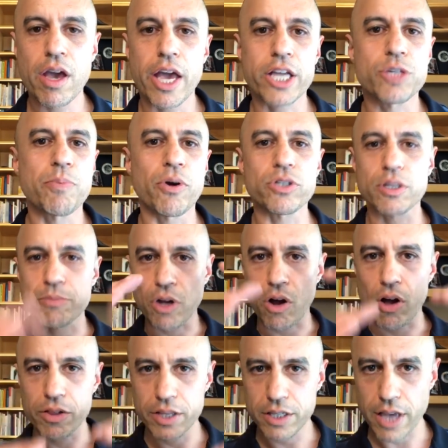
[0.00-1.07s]
expose them to
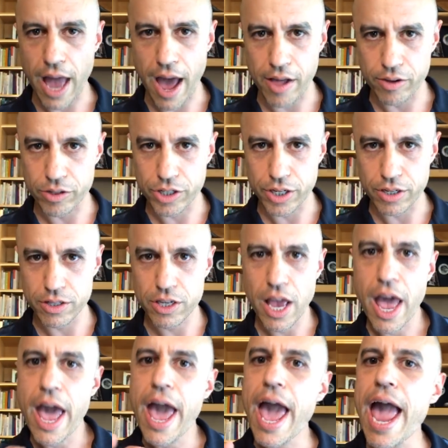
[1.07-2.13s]
all these allergens,
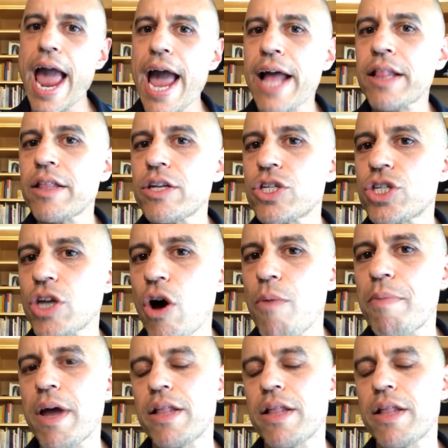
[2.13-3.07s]
and the soap.